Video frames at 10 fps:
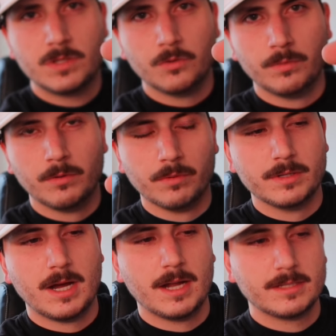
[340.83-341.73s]

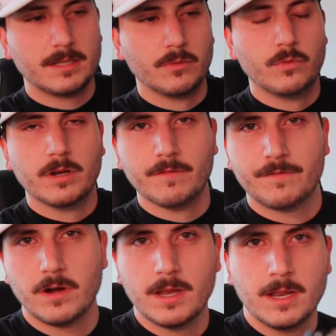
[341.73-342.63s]
rearward dots and the one in the
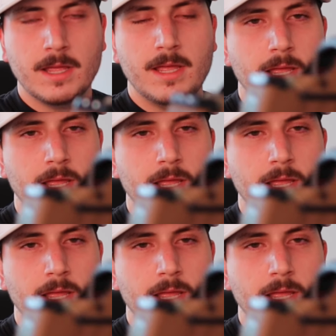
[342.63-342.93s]
front.